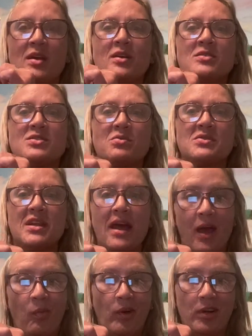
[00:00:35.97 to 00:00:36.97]
So
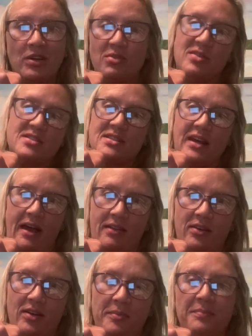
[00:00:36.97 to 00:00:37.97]
today we're gonna do this
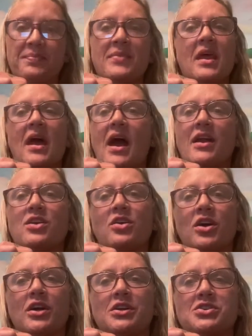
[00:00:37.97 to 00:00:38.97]
together and
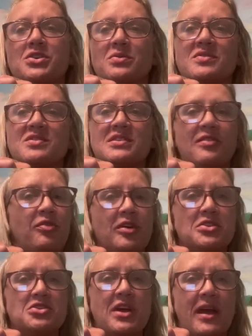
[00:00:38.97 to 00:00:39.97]
you're gonna choose
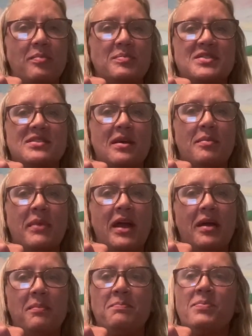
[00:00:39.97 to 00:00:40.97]
different shapes than
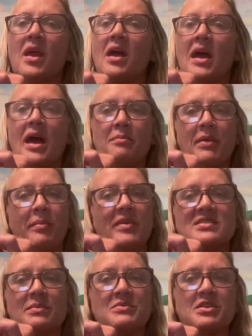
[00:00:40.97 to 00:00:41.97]
me and maybe
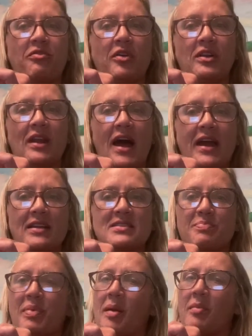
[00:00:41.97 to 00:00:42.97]
some different lines,
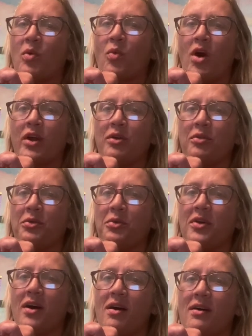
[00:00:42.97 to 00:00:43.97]
but I'm gonna walk you through
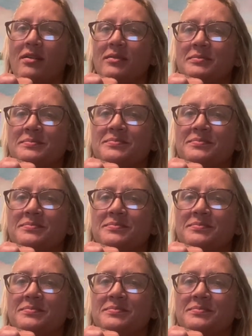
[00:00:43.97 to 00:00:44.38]
it all.